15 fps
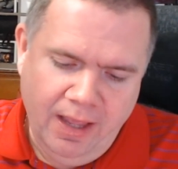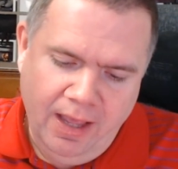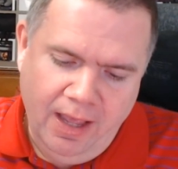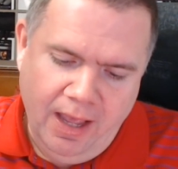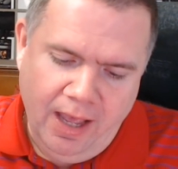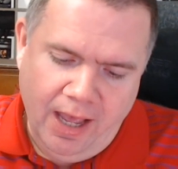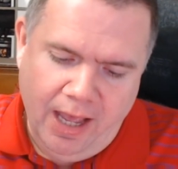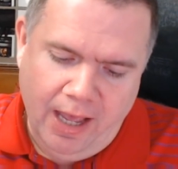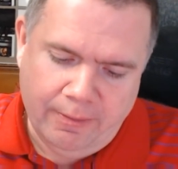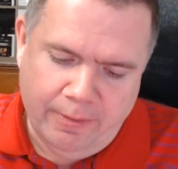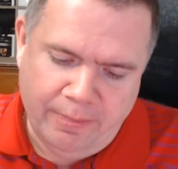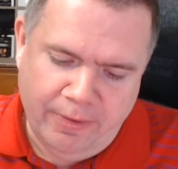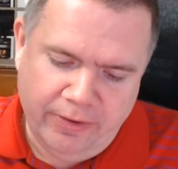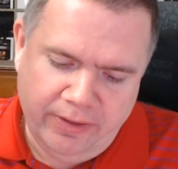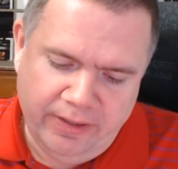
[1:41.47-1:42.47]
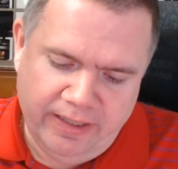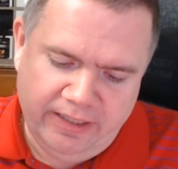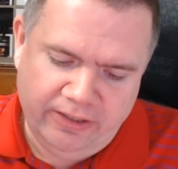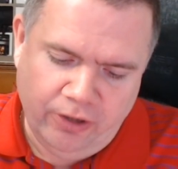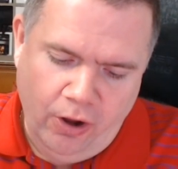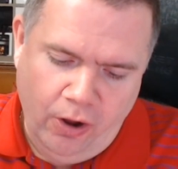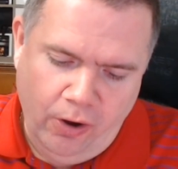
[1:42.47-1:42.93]
But both of these
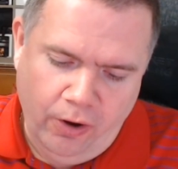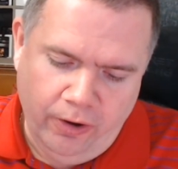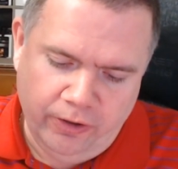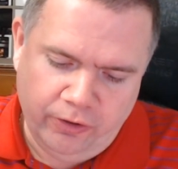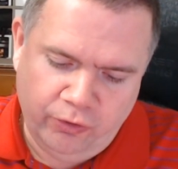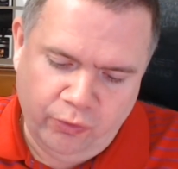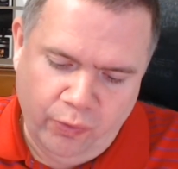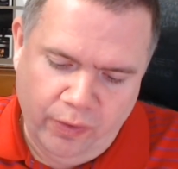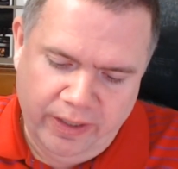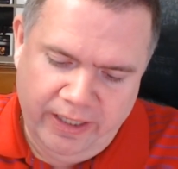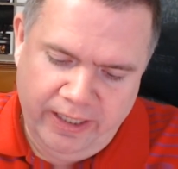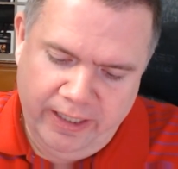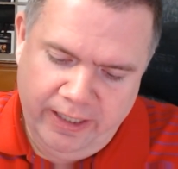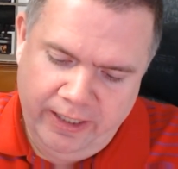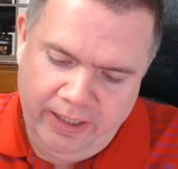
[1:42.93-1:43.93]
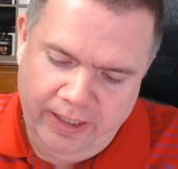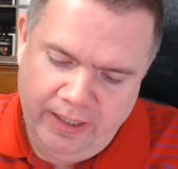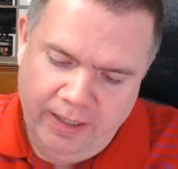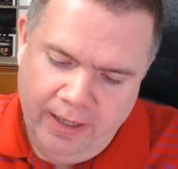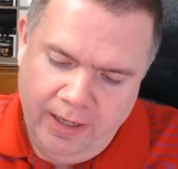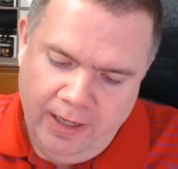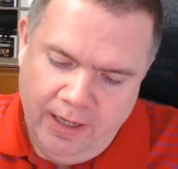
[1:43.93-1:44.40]
are
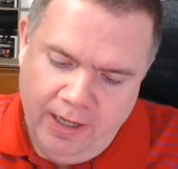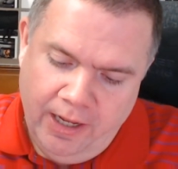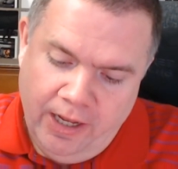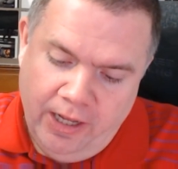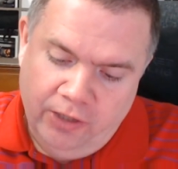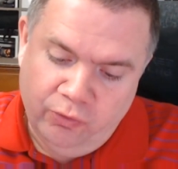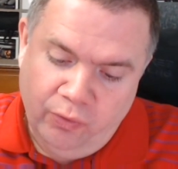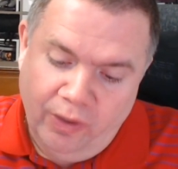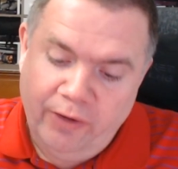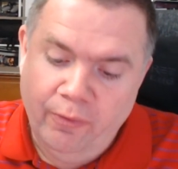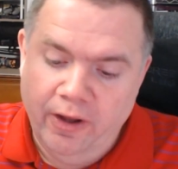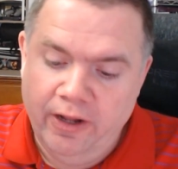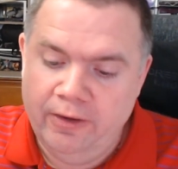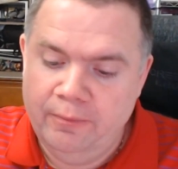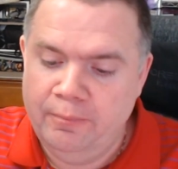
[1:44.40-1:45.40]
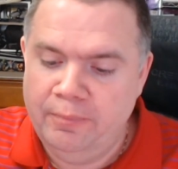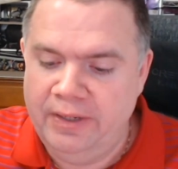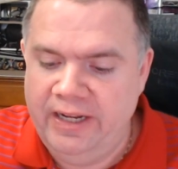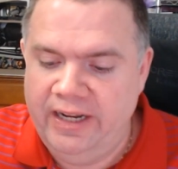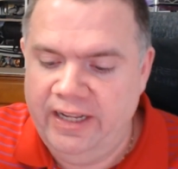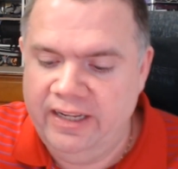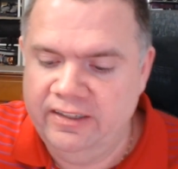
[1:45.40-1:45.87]
2021
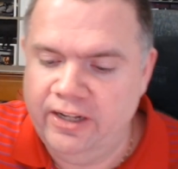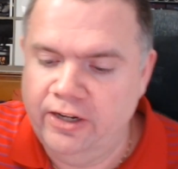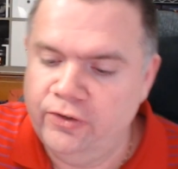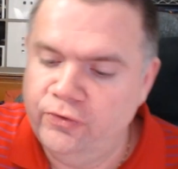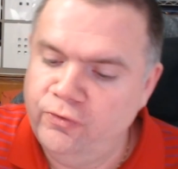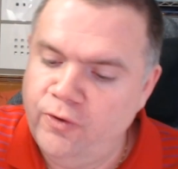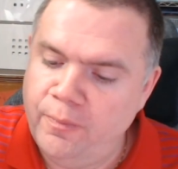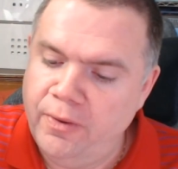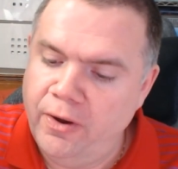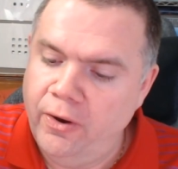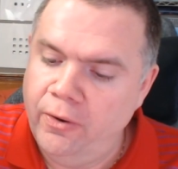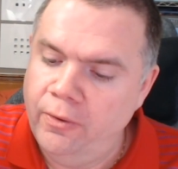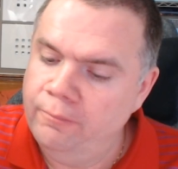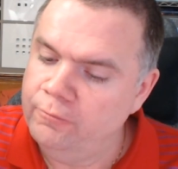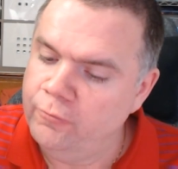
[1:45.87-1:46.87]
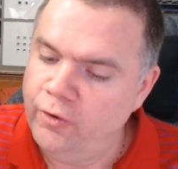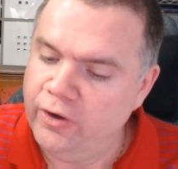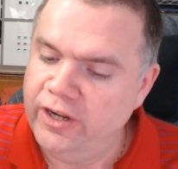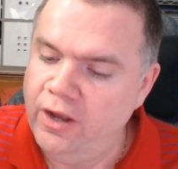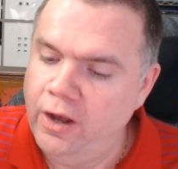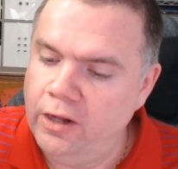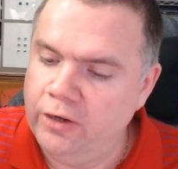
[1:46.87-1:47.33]
Panini Contenders Football rookie
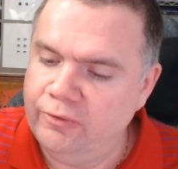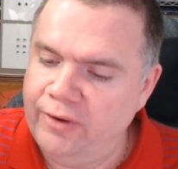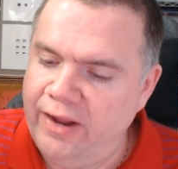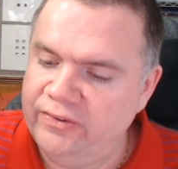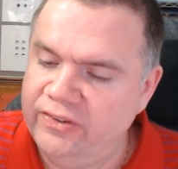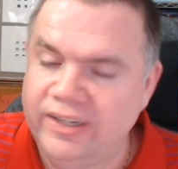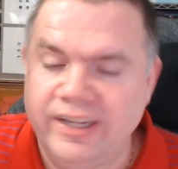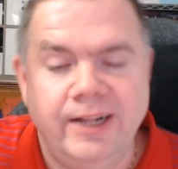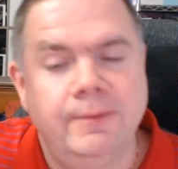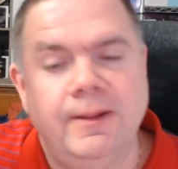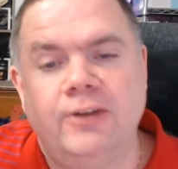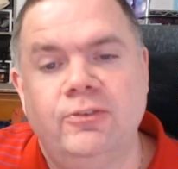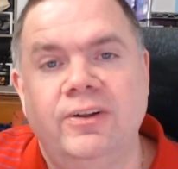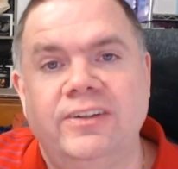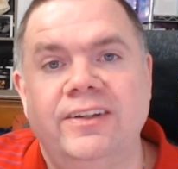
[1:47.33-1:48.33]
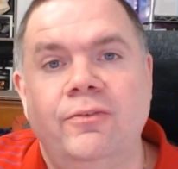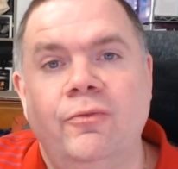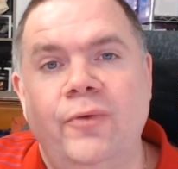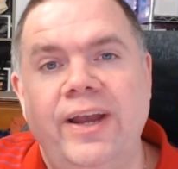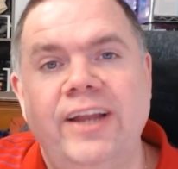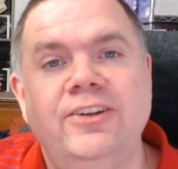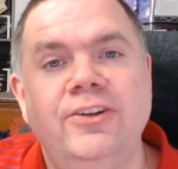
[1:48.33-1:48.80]
autographs. Again, that's why I said
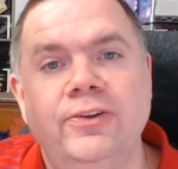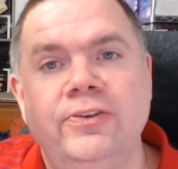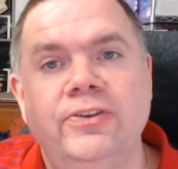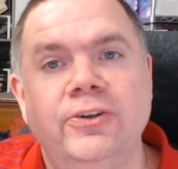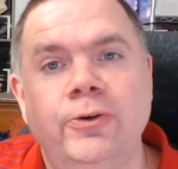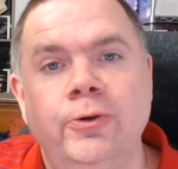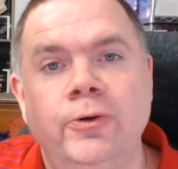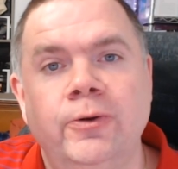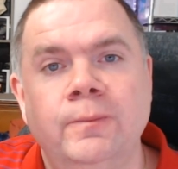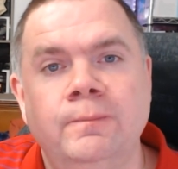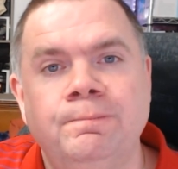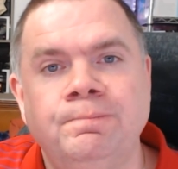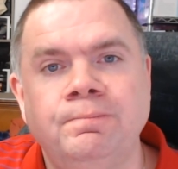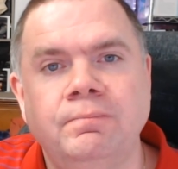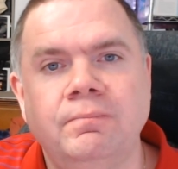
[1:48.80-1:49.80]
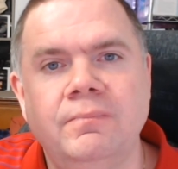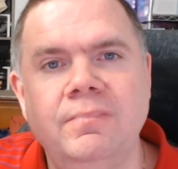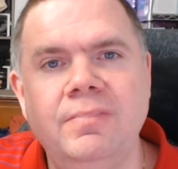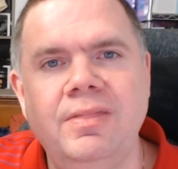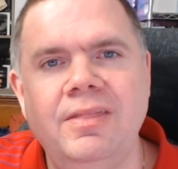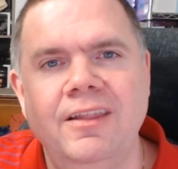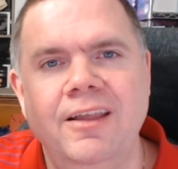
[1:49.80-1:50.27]
way too soon
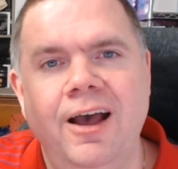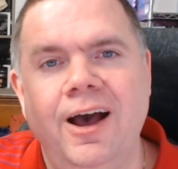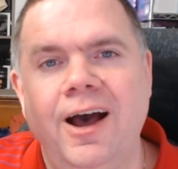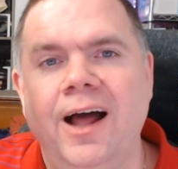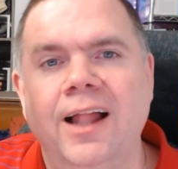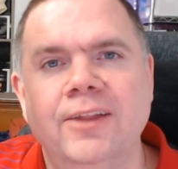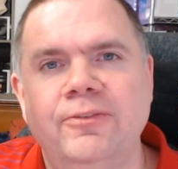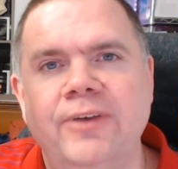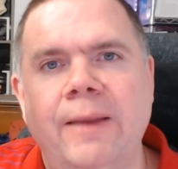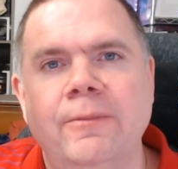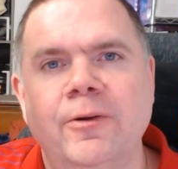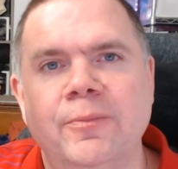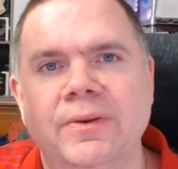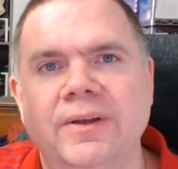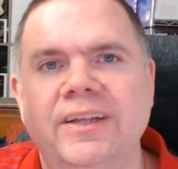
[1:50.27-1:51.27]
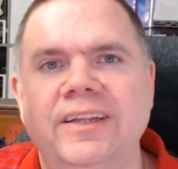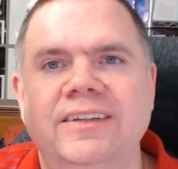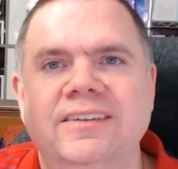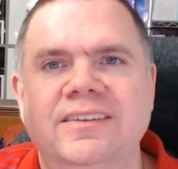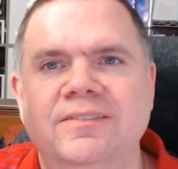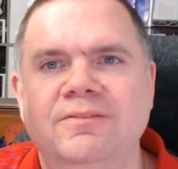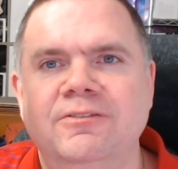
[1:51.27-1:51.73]
Hall of Famer, but
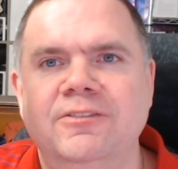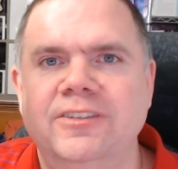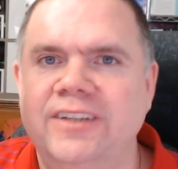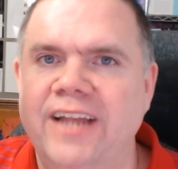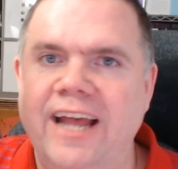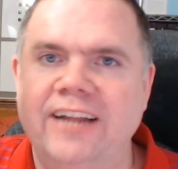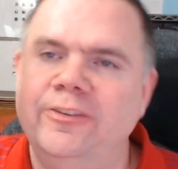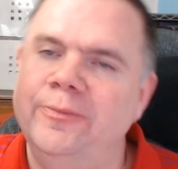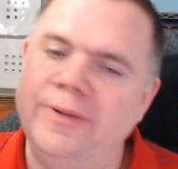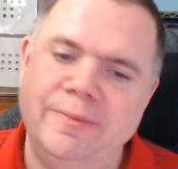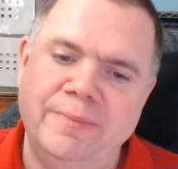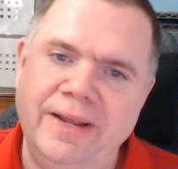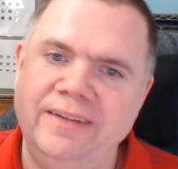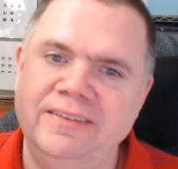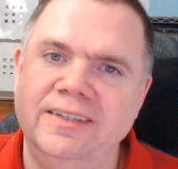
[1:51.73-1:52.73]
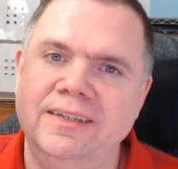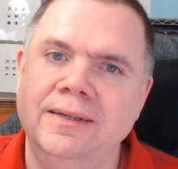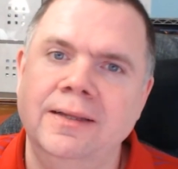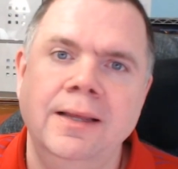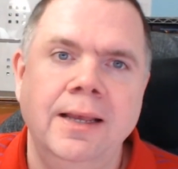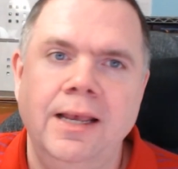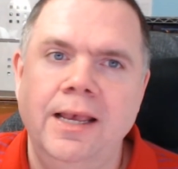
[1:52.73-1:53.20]
his stats have been amazing.
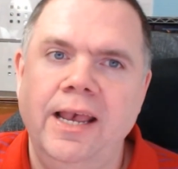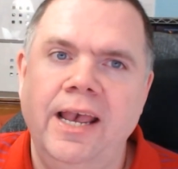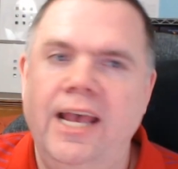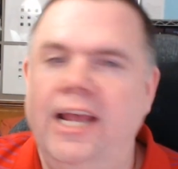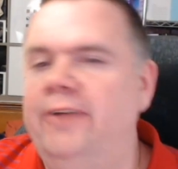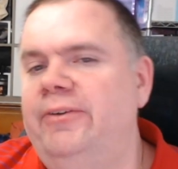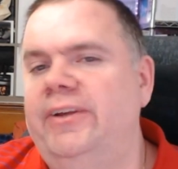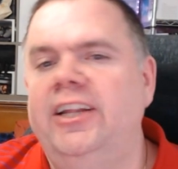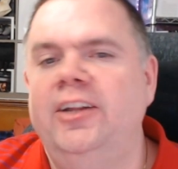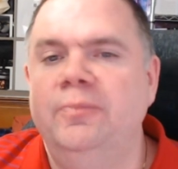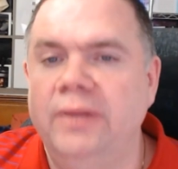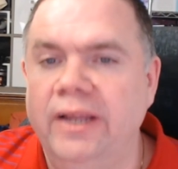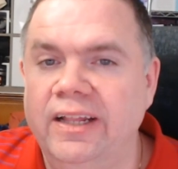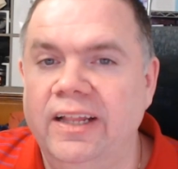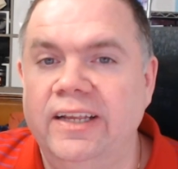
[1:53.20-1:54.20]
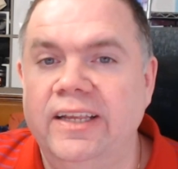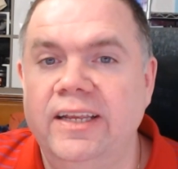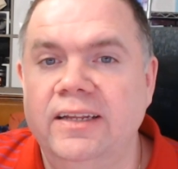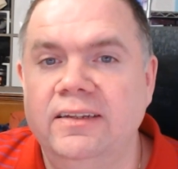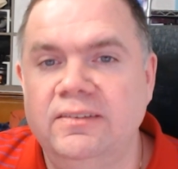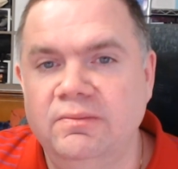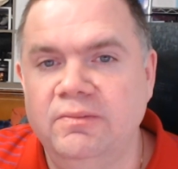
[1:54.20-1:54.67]
And if he keeps playing like he
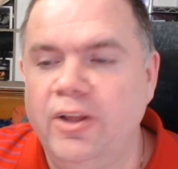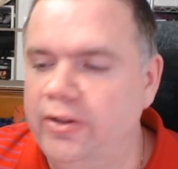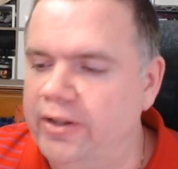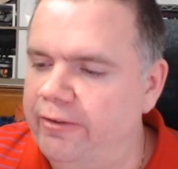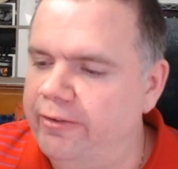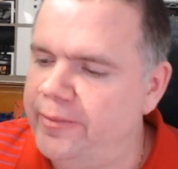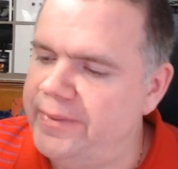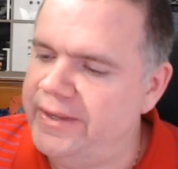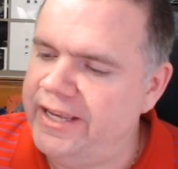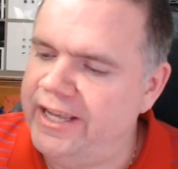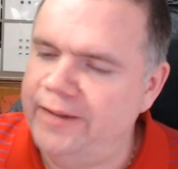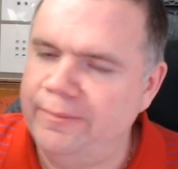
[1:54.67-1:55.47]
is, he'll definitely be in.